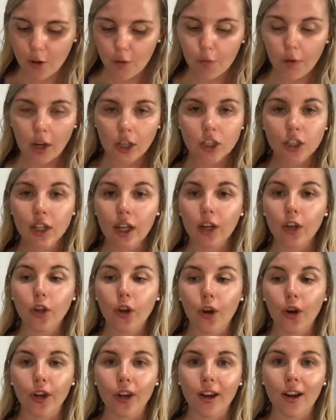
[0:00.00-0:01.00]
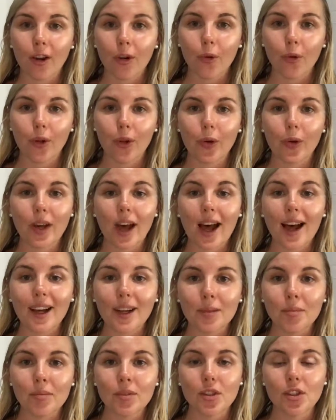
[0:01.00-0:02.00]
Fractionated coconut oil
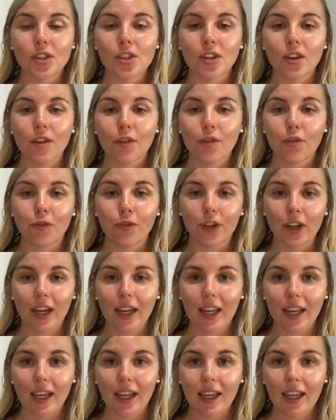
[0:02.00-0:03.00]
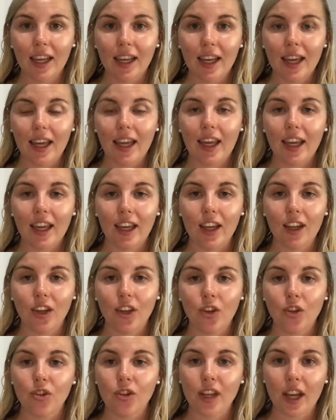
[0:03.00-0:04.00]
comes free in
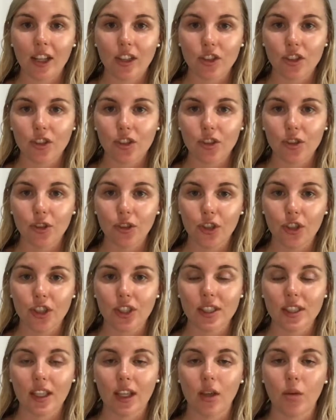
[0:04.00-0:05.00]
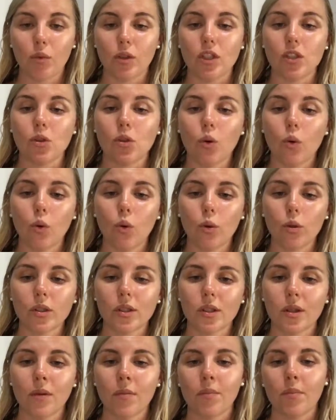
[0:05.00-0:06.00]
your Nature Solutions kit, which is
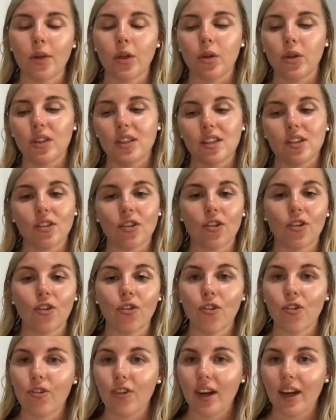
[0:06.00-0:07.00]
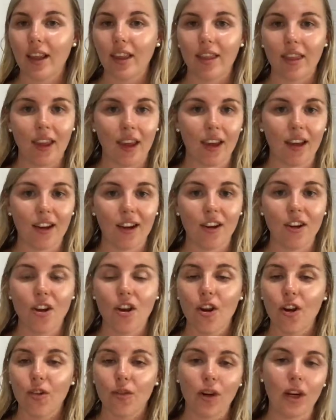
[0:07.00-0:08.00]
awesome because it's already there,
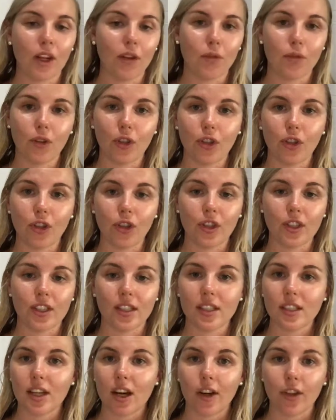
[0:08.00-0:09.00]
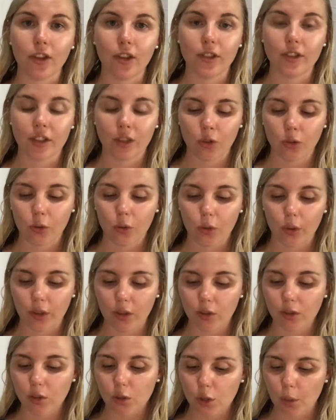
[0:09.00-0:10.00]
ready for you to start using your
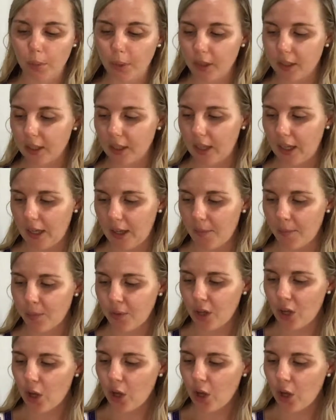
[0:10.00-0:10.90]
oils topically.